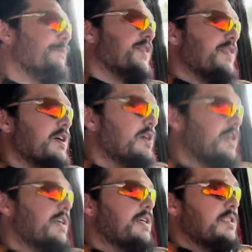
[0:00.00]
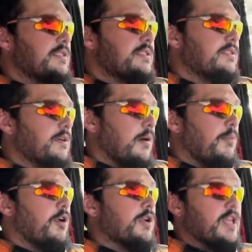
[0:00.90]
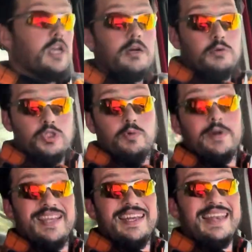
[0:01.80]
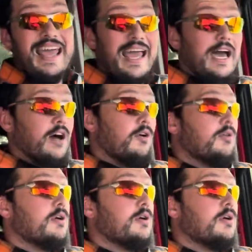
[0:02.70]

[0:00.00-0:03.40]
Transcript: But there is a part of the year, which we're in now,